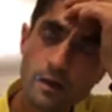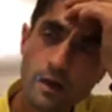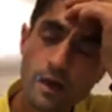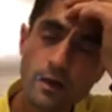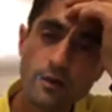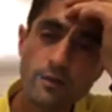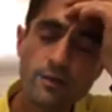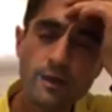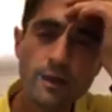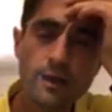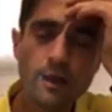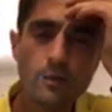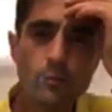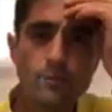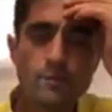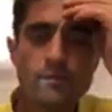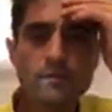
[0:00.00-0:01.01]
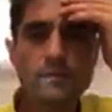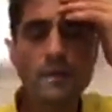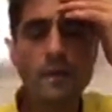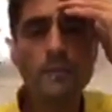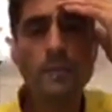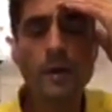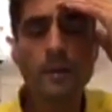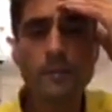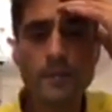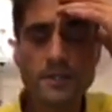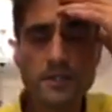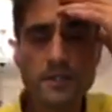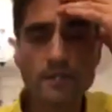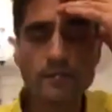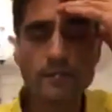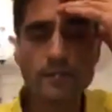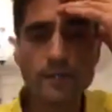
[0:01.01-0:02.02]
And I think I published
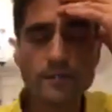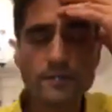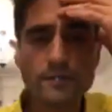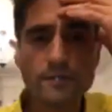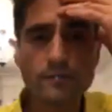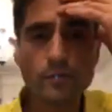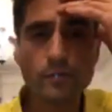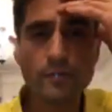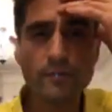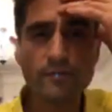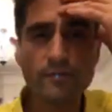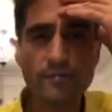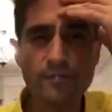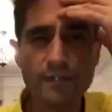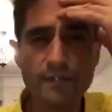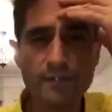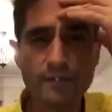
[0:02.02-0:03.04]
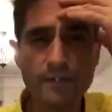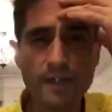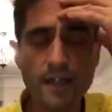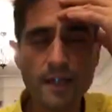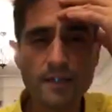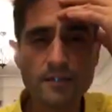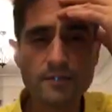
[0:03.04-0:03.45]
it first of all in 15.